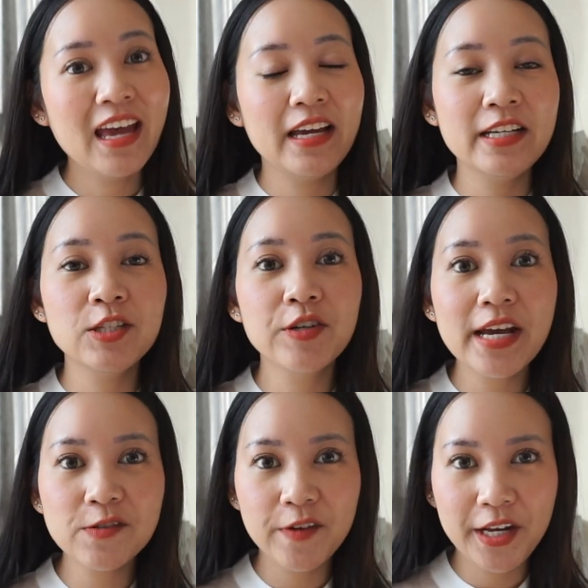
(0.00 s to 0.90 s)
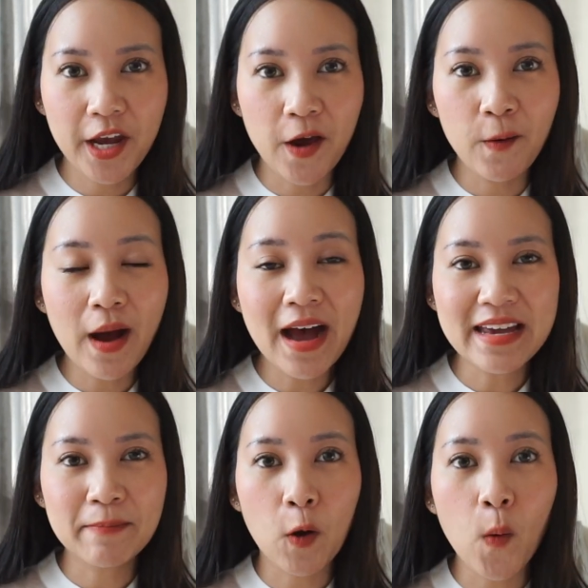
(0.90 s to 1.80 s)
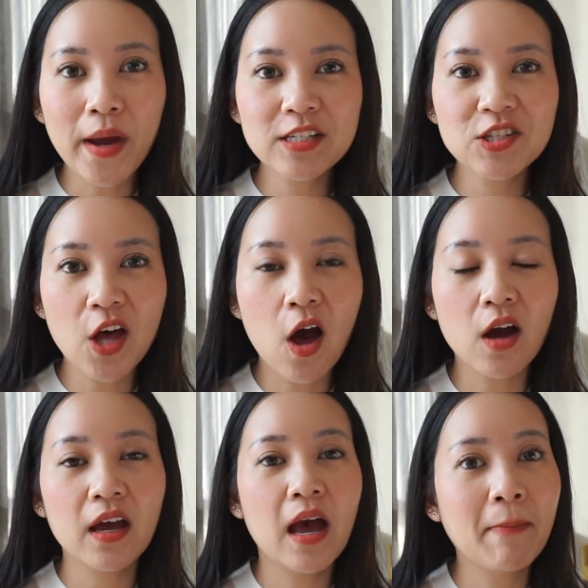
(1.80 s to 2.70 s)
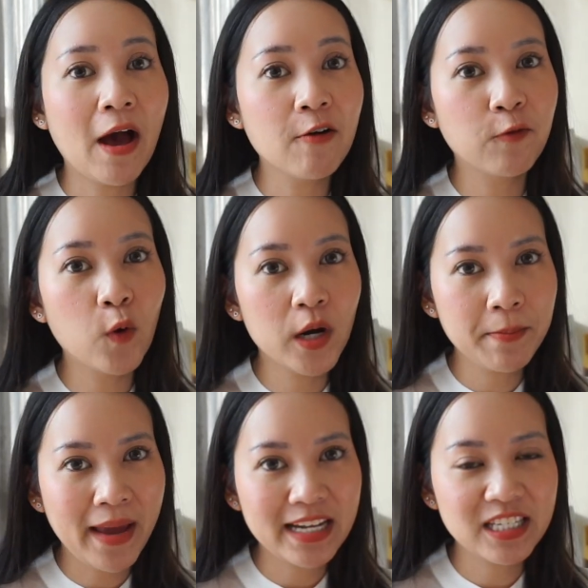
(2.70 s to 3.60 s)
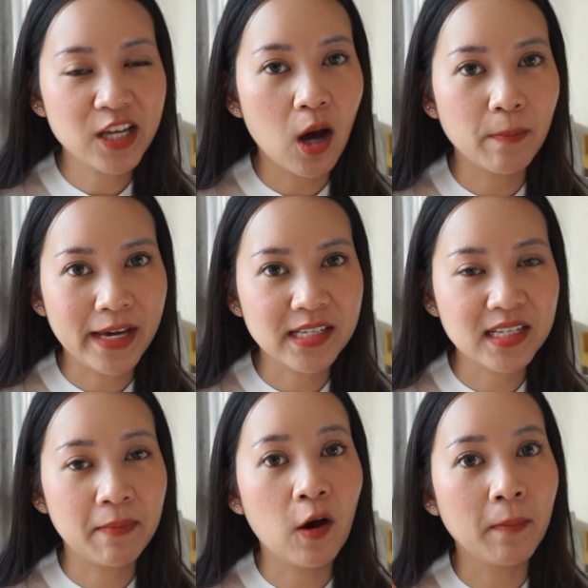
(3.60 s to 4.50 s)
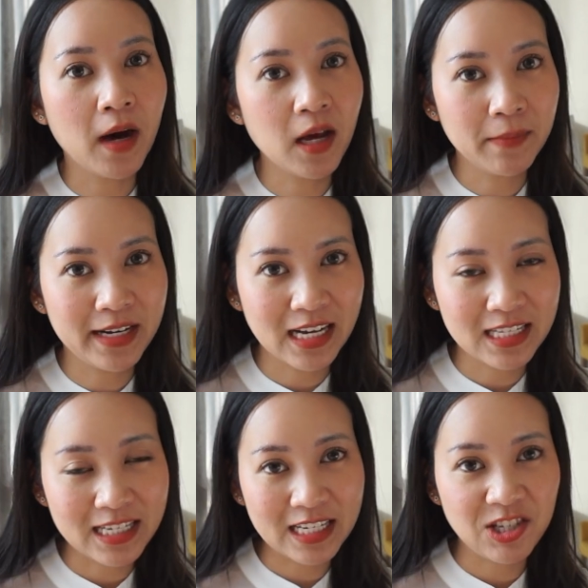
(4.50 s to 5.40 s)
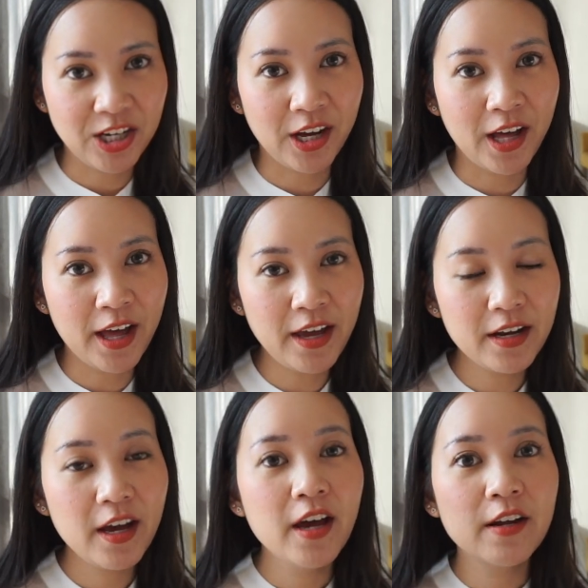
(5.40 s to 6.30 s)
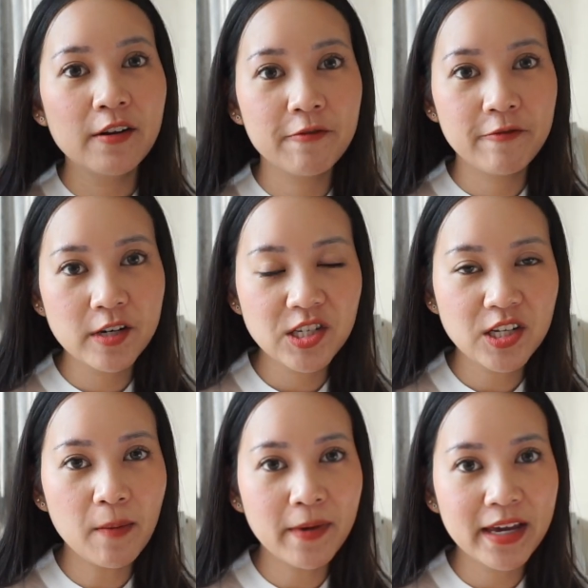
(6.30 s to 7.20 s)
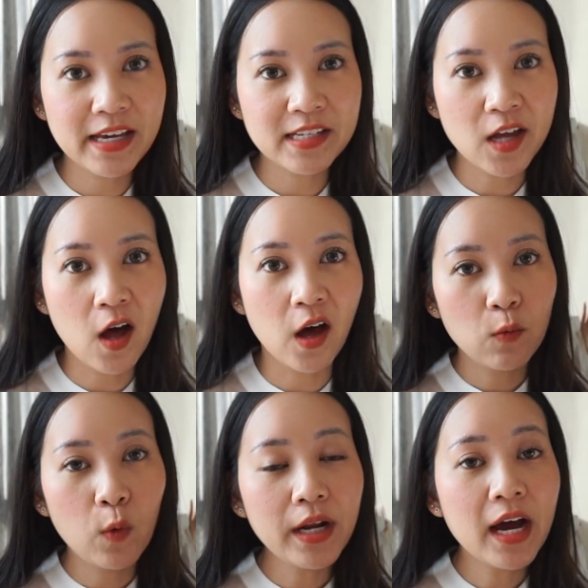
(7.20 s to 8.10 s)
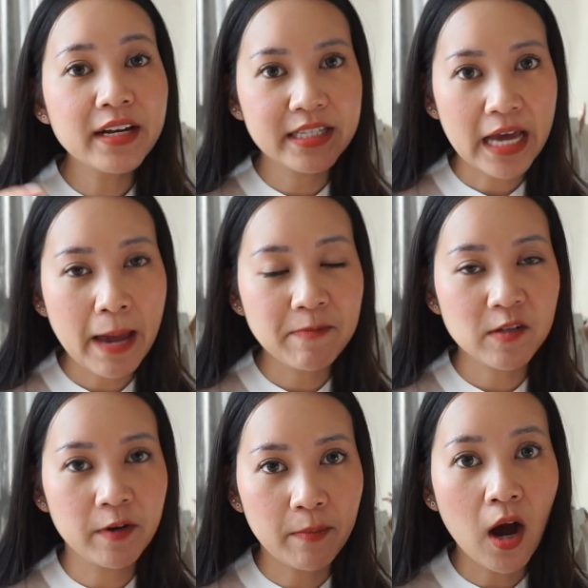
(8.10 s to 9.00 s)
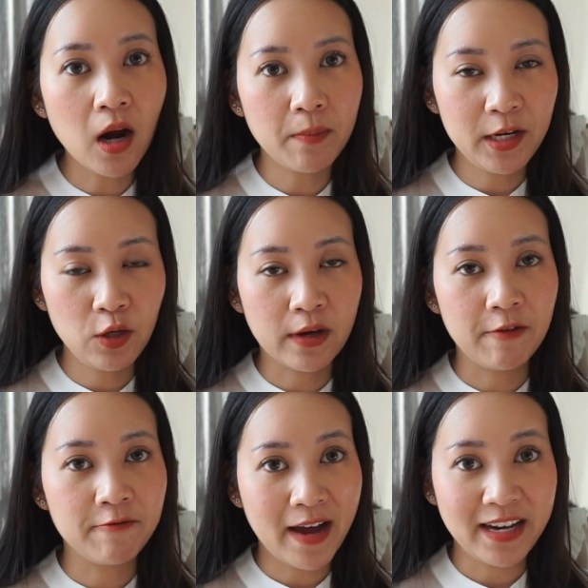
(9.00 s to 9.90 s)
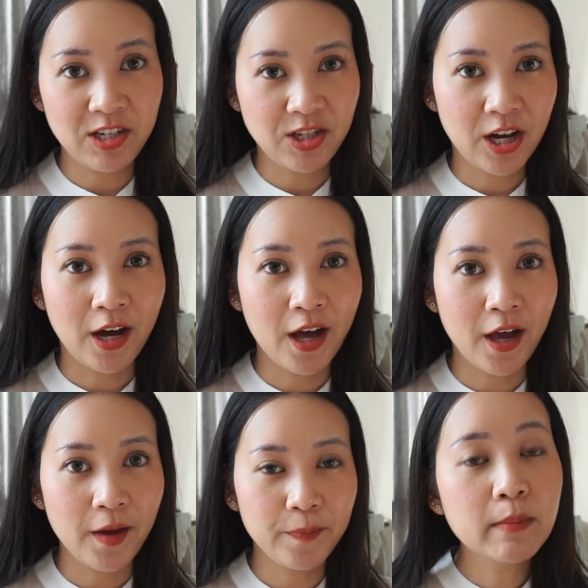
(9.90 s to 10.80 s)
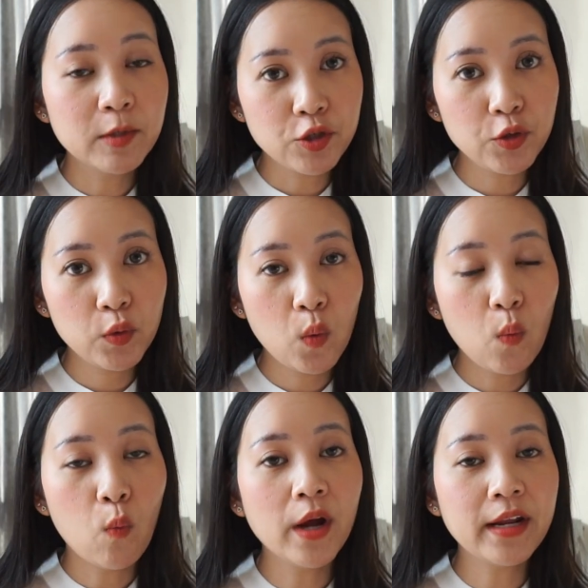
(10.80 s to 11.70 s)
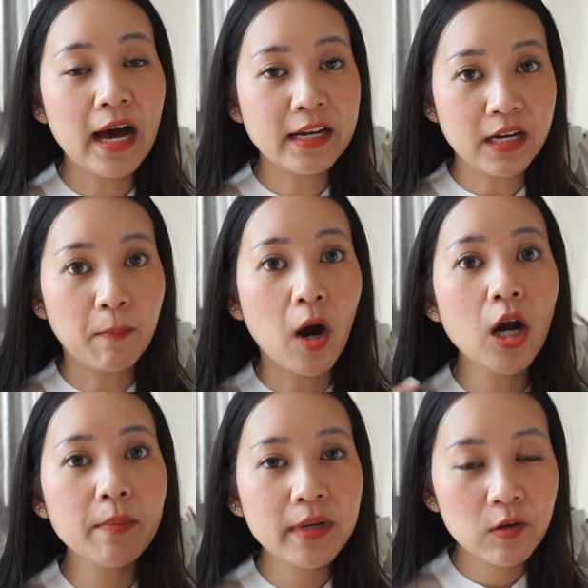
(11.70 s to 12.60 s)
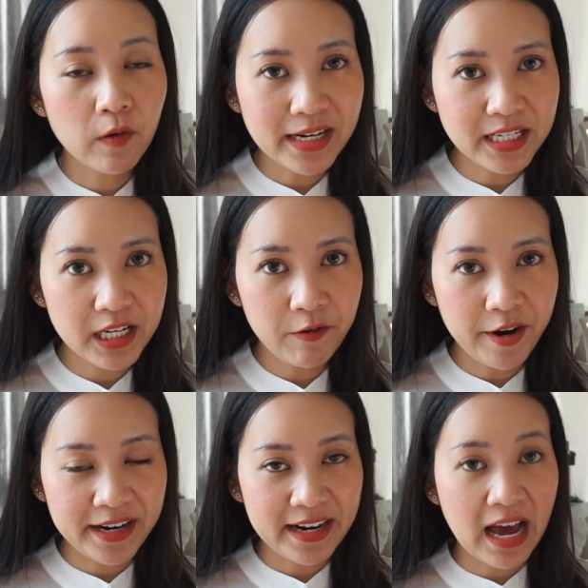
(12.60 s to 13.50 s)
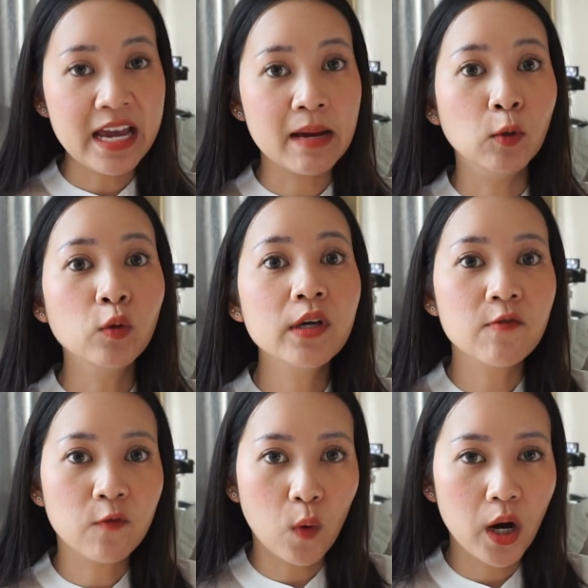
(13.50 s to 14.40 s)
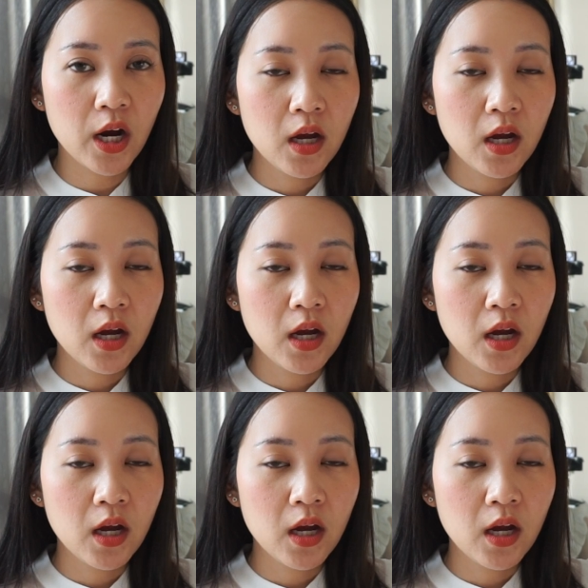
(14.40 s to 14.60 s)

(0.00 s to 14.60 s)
In today's video, I am going to talk about 4 main topics about apartment hunting in Shanghai. The first topic is on what are the types of apartment you can find in Shanghai. Number 2, what are the apartment criteria that I am looking for.